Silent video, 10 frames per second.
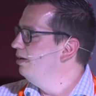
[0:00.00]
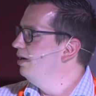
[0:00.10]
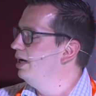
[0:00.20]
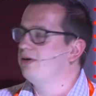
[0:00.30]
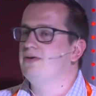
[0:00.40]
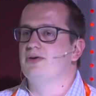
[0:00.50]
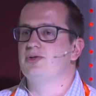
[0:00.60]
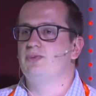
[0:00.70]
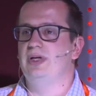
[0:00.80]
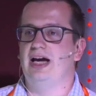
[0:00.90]
And of course,
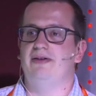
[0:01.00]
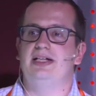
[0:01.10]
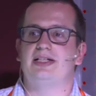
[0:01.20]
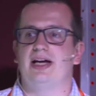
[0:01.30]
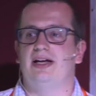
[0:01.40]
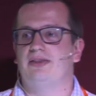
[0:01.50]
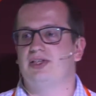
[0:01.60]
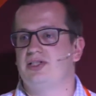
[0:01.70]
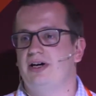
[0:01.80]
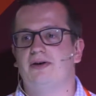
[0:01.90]
we now need to get the
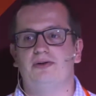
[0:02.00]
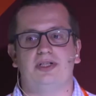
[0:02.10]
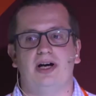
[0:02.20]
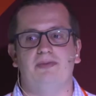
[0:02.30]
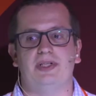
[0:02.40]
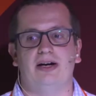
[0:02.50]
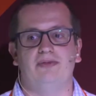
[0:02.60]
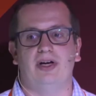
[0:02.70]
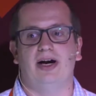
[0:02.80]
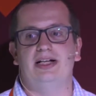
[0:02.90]
cycle time down
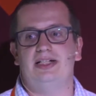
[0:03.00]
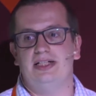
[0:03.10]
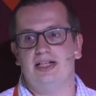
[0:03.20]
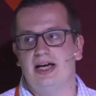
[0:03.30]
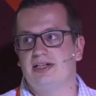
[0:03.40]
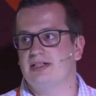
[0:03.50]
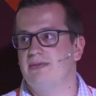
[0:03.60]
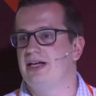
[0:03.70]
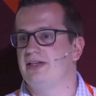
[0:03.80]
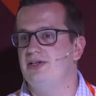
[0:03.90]
that IT takes to
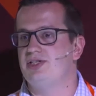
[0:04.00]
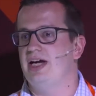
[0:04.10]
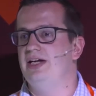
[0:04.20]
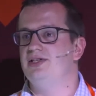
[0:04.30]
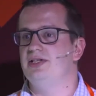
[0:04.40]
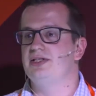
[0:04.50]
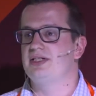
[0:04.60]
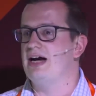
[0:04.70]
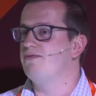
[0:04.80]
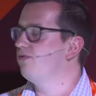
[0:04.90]
make those changes
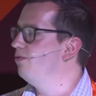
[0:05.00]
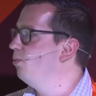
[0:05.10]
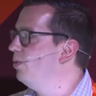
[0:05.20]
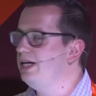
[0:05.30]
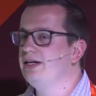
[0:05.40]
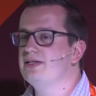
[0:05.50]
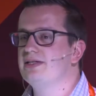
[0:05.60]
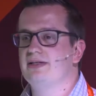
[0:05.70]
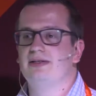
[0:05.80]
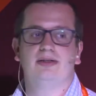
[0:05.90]
down from weeks
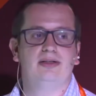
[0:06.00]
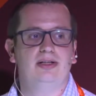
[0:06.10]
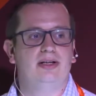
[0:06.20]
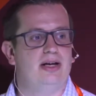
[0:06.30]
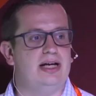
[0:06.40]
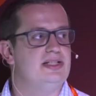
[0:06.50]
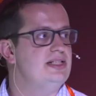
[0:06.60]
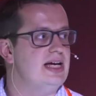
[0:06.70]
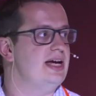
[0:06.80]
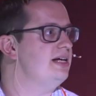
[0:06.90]
into
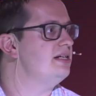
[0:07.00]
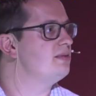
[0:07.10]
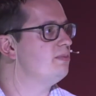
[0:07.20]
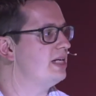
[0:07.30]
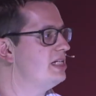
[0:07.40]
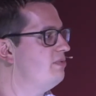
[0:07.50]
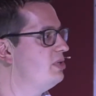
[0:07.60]
days, because if we